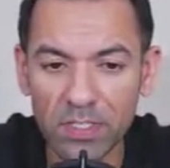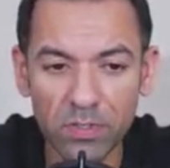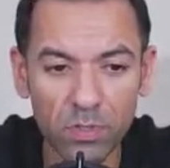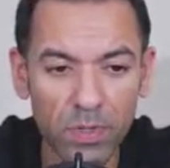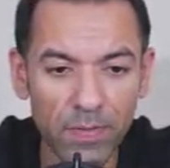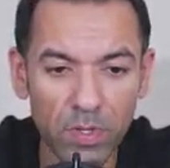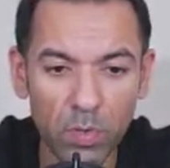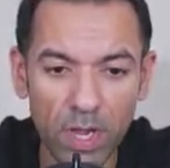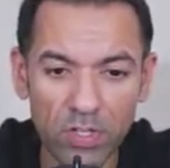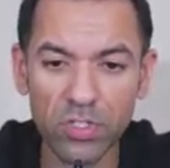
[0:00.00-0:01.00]
So we have a
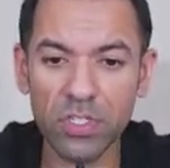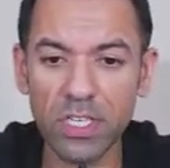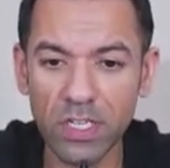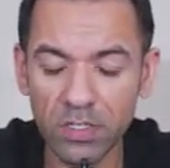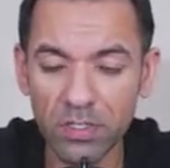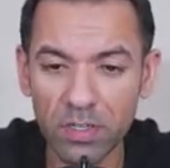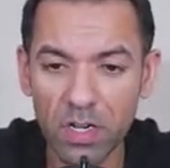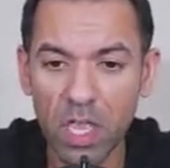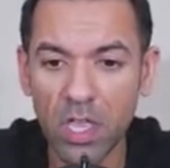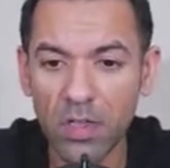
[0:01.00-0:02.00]
question here
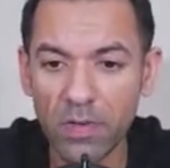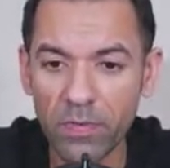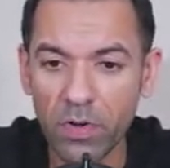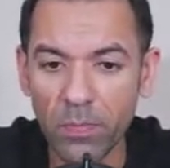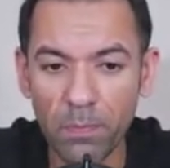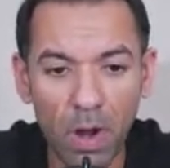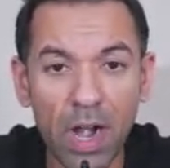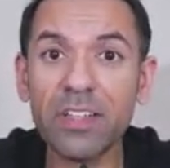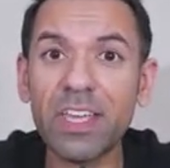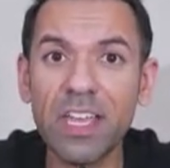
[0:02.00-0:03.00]
from
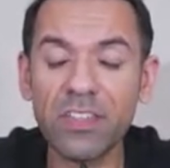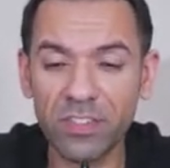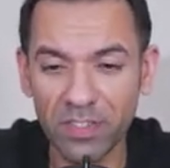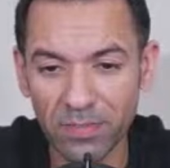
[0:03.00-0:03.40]
Marquez.